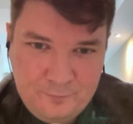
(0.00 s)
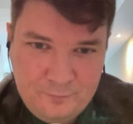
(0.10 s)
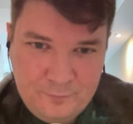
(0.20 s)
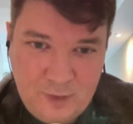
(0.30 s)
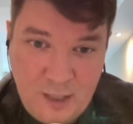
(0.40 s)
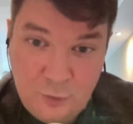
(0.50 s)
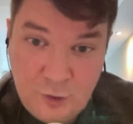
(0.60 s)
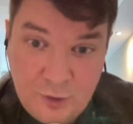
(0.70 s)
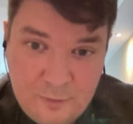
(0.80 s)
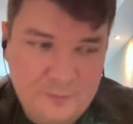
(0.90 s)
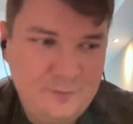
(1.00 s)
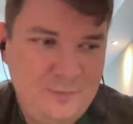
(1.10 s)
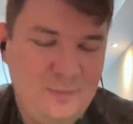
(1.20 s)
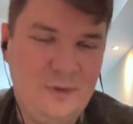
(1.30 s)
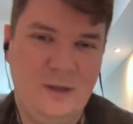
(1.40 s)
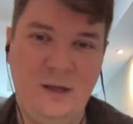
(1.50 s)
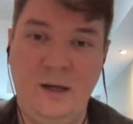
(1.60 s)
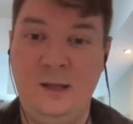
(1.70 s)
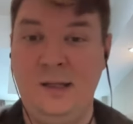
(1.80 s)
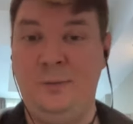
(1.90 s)
louder
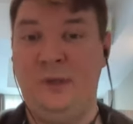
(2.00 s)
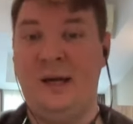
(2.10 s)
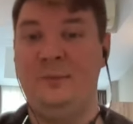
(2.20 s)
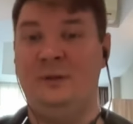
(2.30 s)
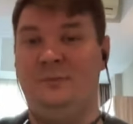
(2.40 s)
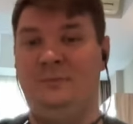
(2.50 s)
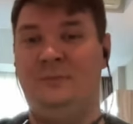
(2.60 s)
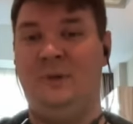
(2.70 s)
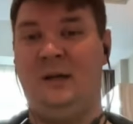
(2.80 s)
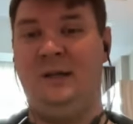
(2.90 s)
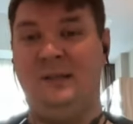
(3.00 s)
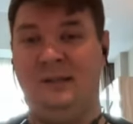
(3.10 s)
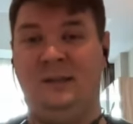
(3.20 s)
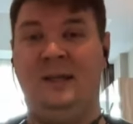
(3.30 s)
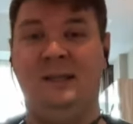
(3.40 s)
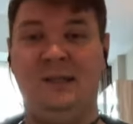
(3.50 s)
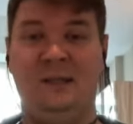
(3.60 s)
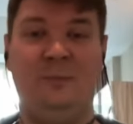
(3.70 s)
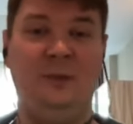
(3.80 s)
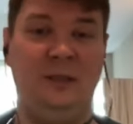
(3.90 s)
and sometimes I can sit
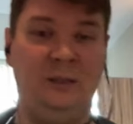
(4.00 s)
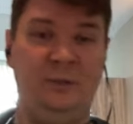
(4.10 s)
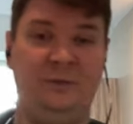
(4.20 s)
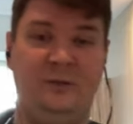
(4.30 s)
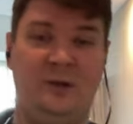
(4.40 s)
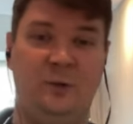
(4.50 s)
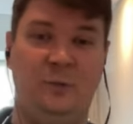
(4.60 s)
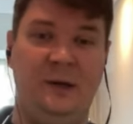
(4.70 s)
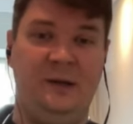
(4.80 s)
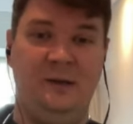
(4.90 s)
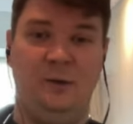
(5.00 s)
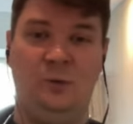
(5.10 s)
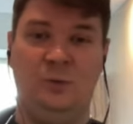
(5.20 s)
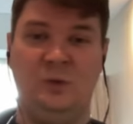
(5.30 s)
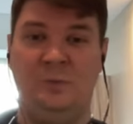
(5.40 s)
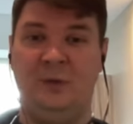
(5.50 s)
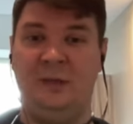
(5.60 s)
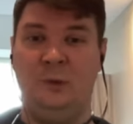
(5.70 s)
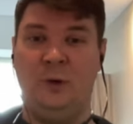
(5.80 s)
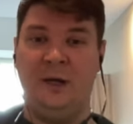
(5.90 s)
a little bit far away or speak
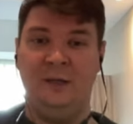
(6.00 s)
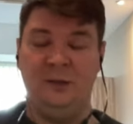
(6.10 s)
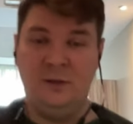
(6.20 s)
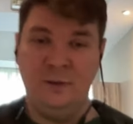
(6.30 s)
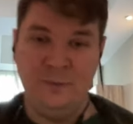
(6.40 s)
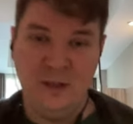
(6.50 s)
quieter